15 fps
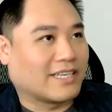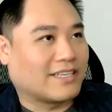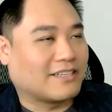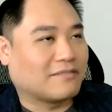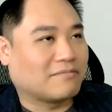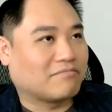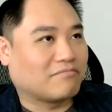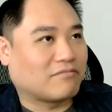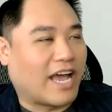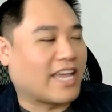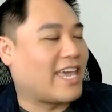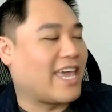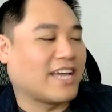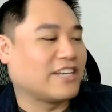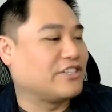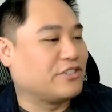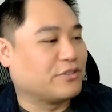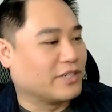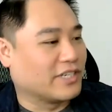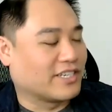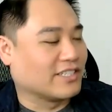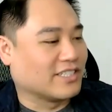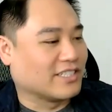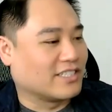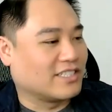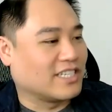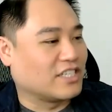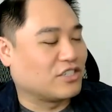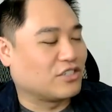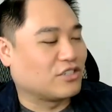like I can't do it because
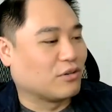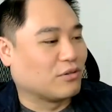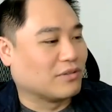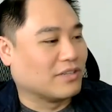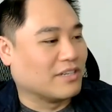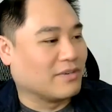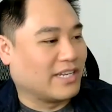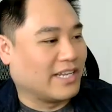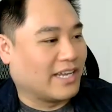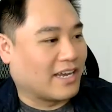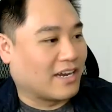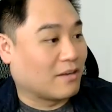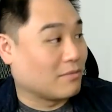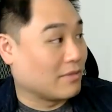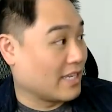it's so limiting.